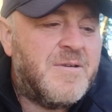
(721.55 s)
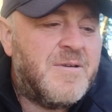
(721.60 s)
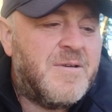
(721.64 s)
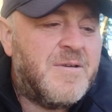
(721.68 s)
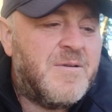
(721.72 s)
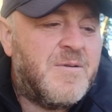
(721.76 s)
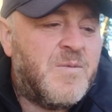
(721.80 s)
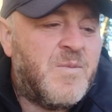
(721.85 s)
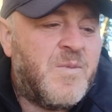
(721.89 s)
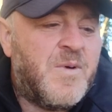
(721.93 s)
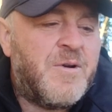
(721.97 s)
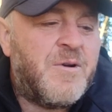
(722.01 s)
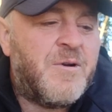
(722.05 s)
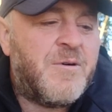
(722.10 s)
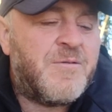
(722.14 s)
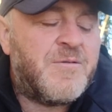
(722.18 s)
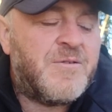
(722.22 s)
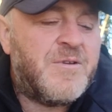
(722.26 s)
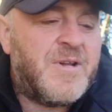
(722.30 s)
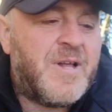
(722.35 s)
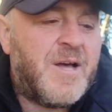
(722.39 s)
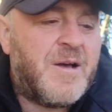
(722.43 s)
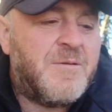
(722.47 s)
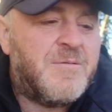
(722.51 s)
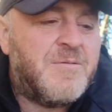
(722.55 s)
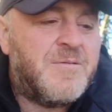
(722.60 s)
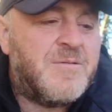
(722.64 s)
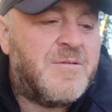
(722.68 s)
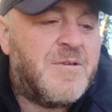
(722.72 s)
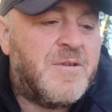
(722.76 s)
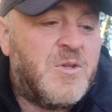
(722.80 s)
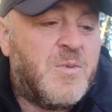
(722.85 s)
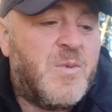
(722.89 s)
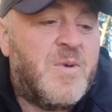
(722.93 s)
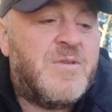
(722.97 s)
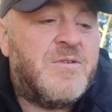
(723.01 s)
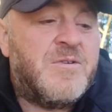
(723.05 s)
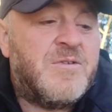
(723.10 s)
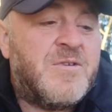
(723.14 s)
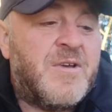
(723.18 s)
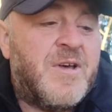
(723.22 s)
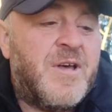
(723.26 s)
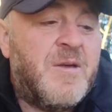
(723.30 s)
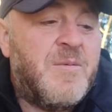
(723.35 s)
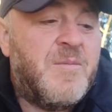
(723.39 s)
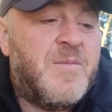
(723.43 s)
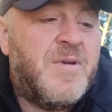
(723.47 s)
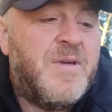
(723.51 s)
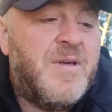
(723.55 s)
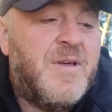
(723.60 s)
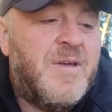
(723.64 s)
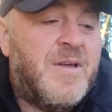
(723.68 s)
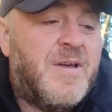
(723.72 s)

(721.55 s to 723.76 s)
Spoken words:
we're often out in the wintertime,